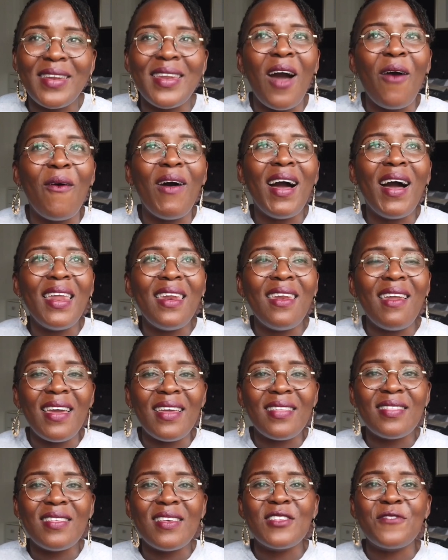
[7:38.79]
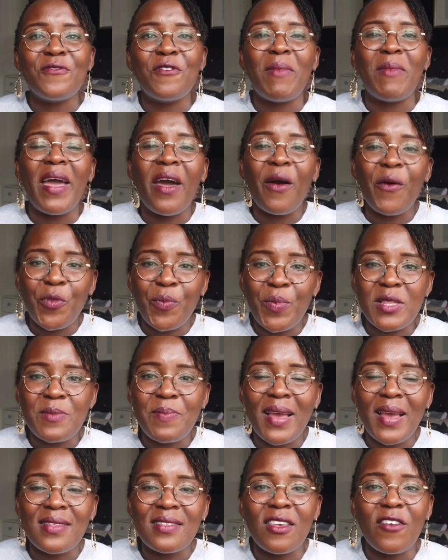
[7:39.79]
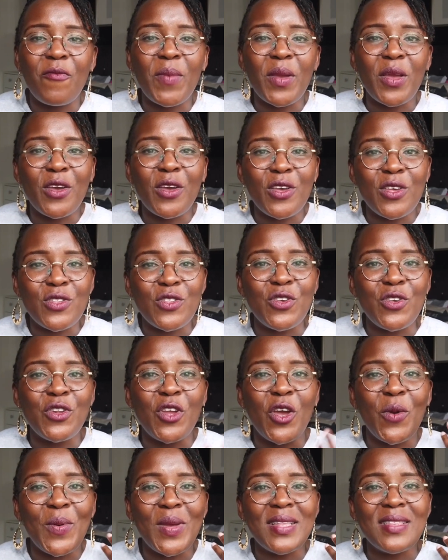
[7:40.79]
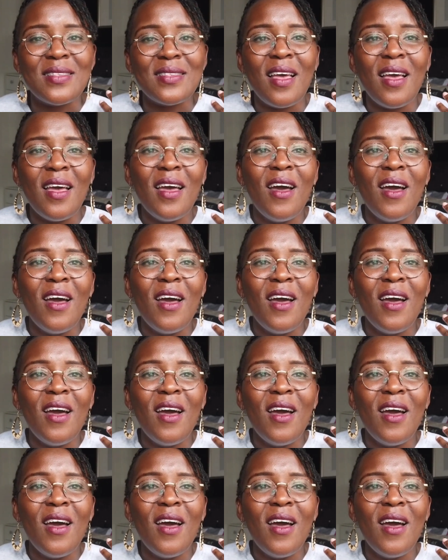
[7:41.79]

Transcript: Now, I like this from a health perspective because you know it's